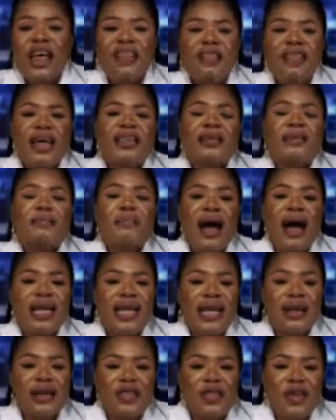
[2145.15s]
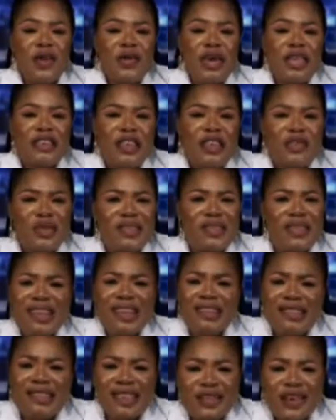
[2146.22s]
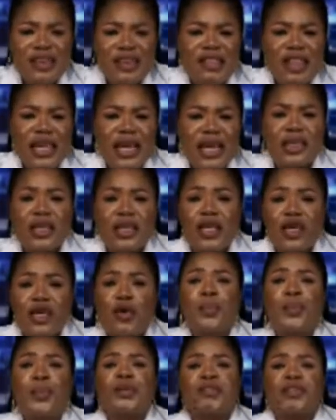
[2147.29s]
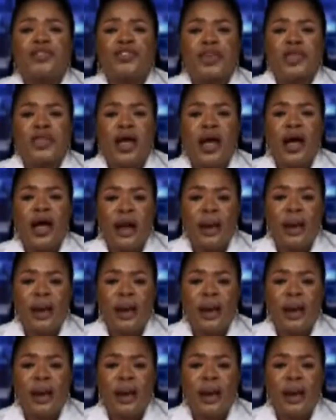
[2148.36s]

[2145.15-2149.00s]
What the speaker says: that the Malian authorities will take seriously the new position